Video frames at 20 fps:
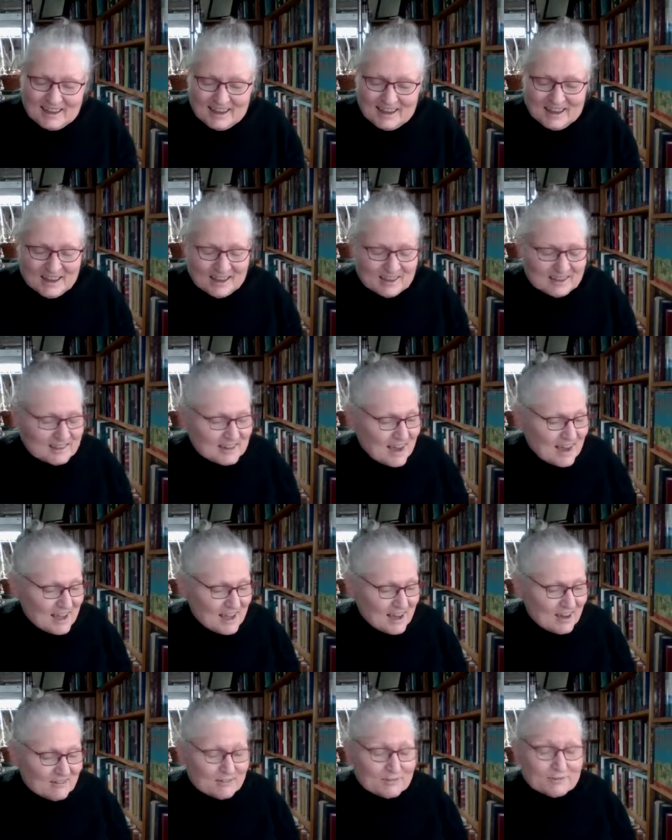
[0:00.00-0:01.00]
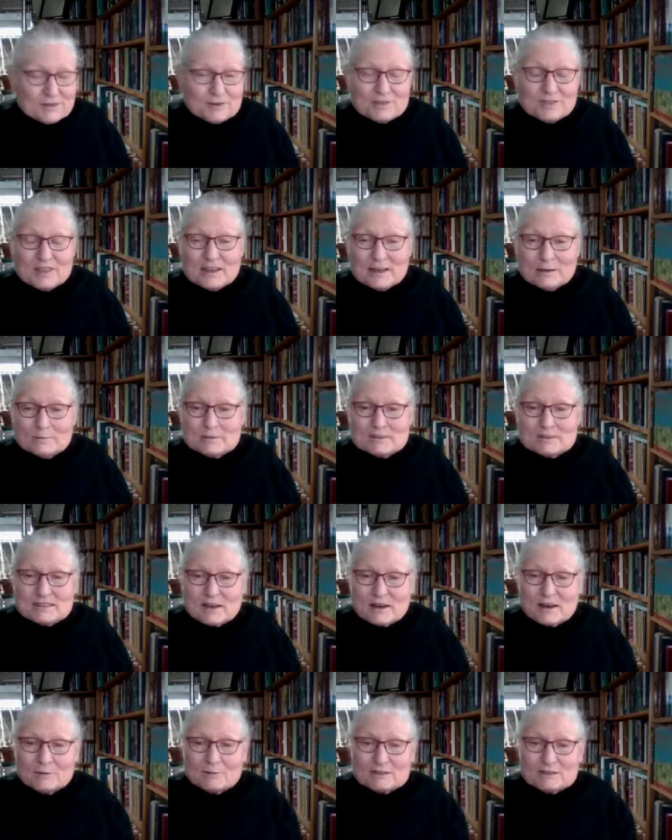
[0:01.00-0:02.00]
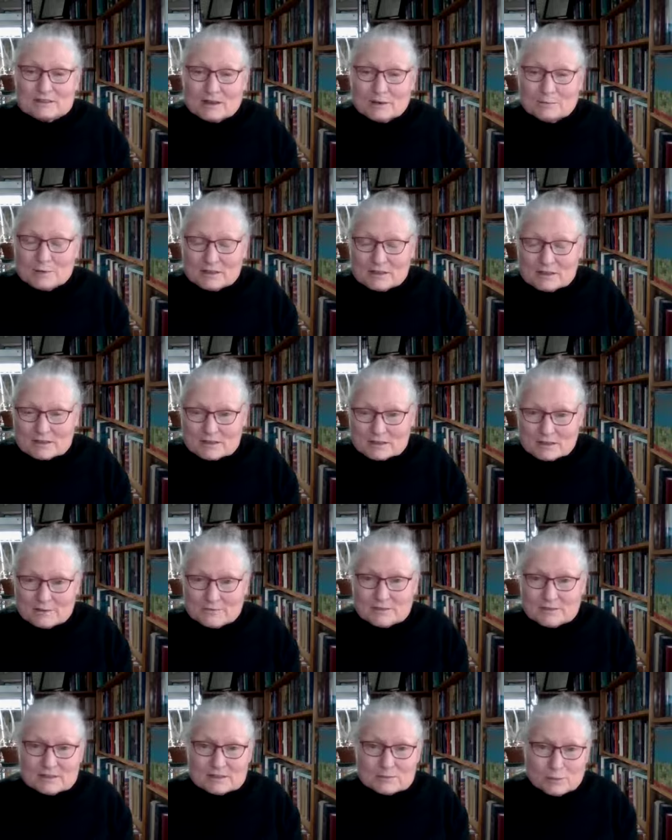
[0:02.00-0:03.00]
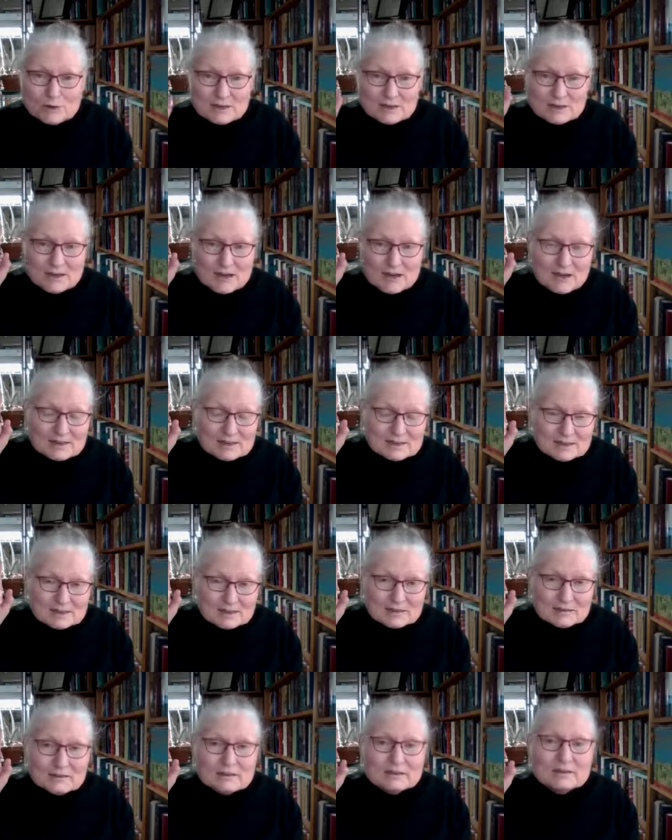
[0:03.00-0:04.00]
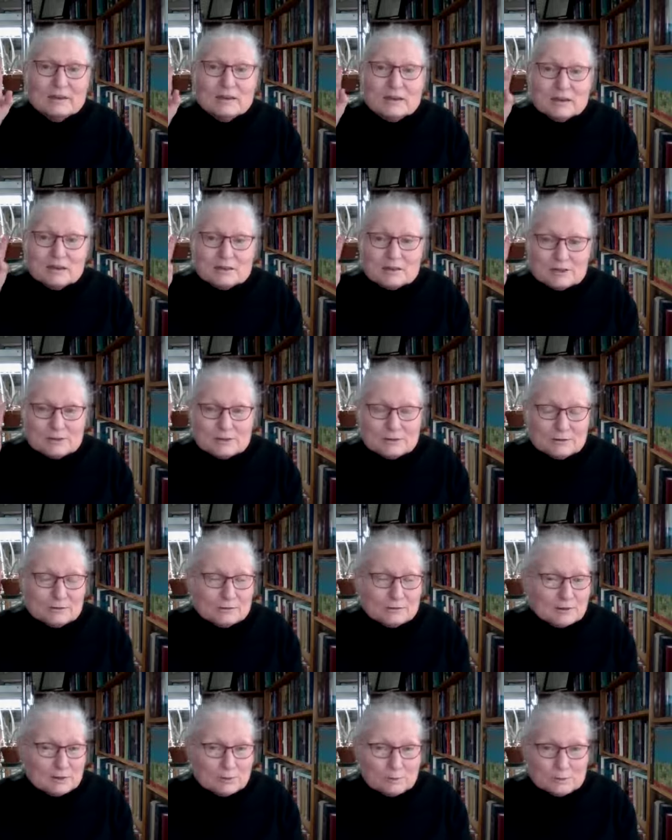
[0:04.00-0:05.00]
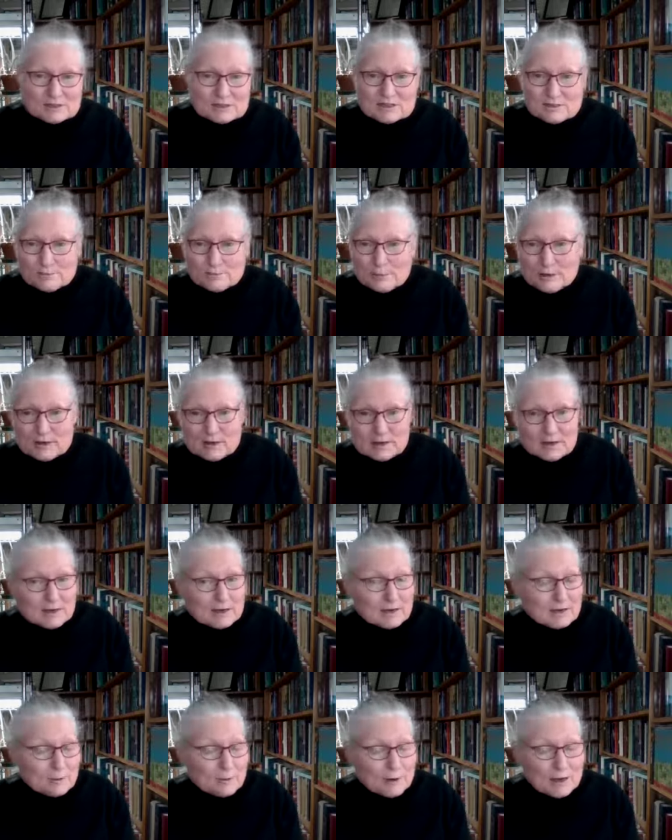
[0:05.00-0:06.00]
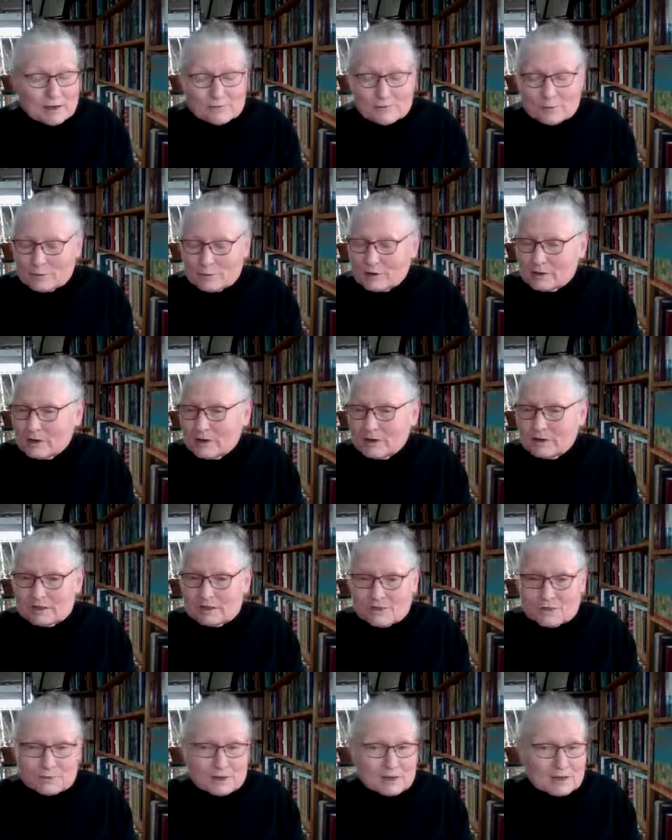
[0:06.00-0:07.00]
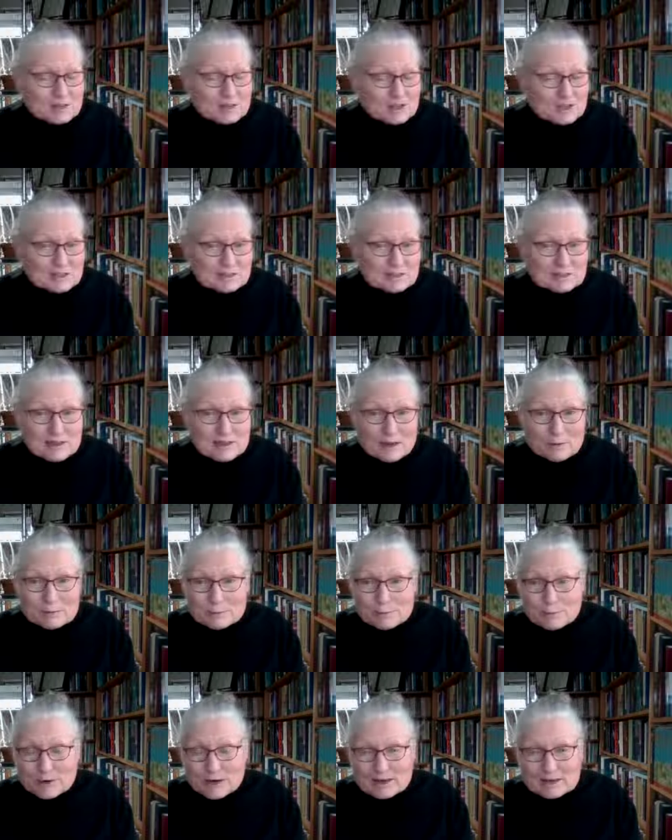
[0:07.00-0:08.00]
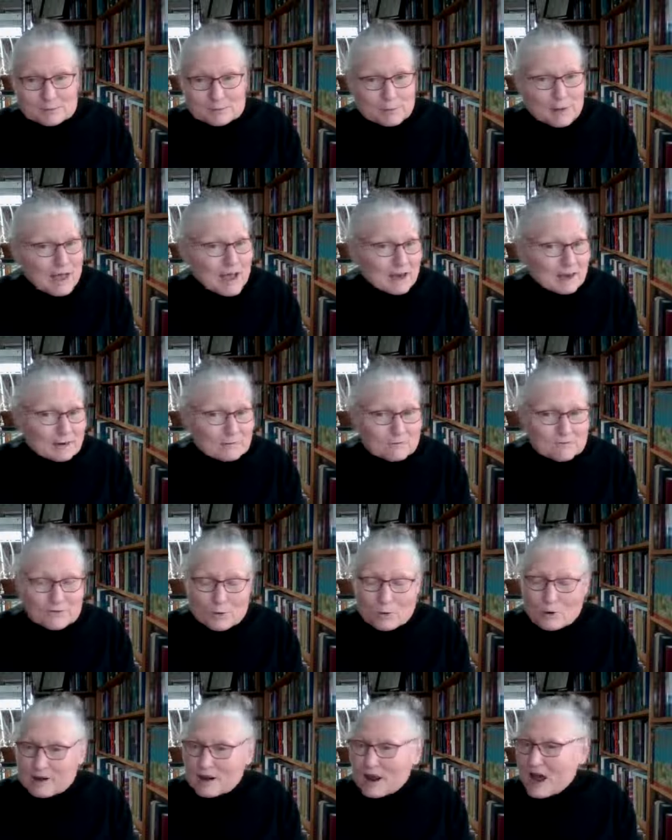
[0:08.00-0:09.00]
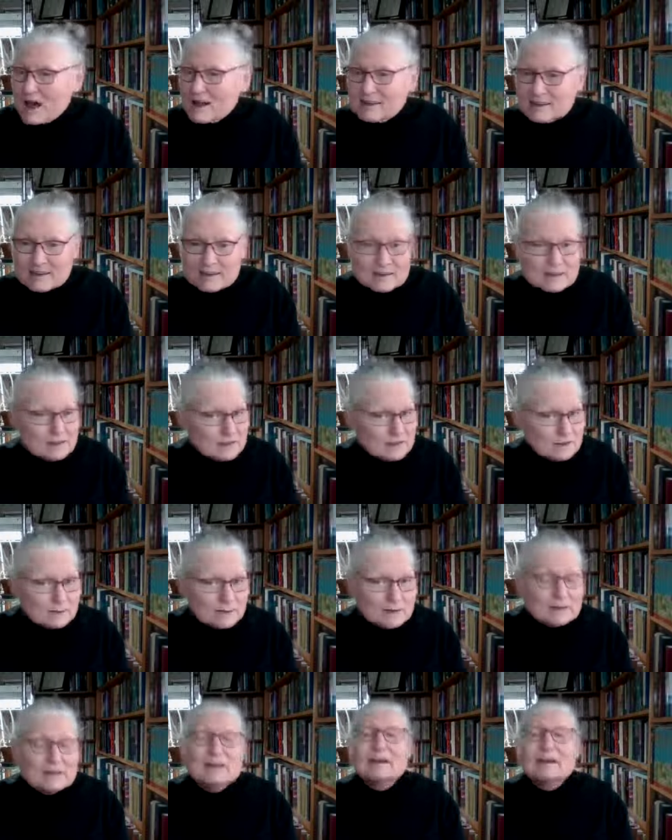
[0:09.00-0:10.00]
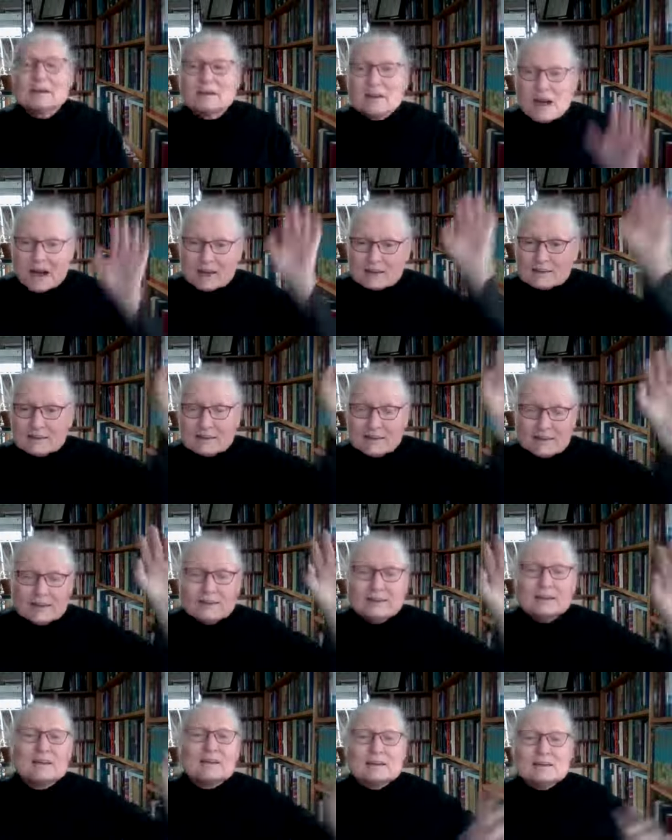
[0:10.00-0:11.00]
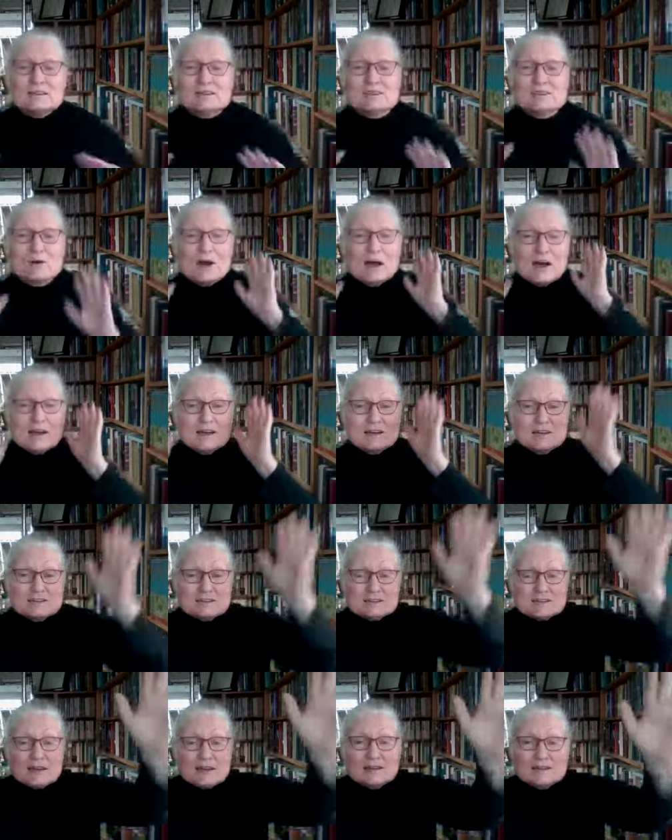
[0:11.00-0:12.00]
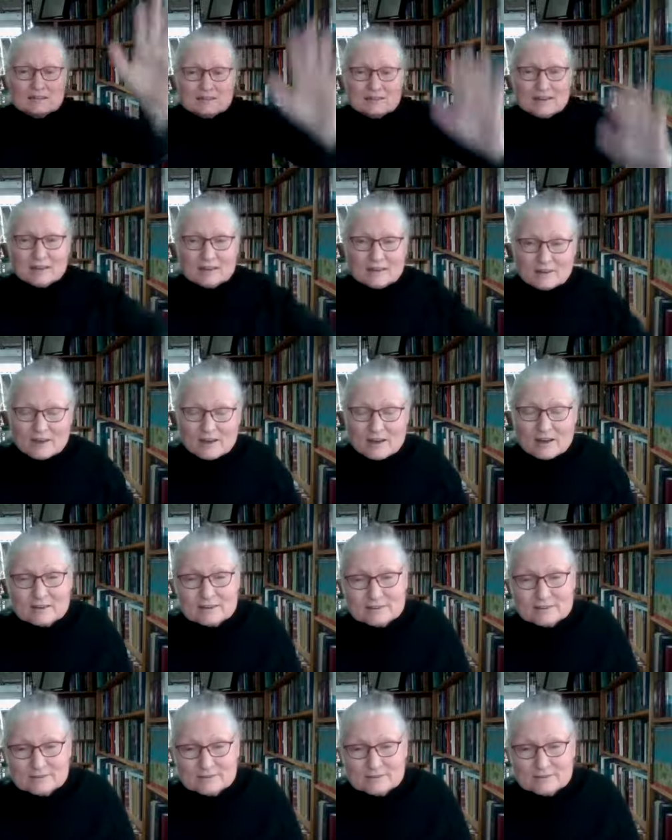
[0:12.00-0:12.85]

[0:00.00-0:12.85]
And I have a few themes that always come to the surface. One, God is good. Two, humans have been taken away from good. Three, Jesus came to bring us back. And four, I can't do it. God can. And so I decide to let God.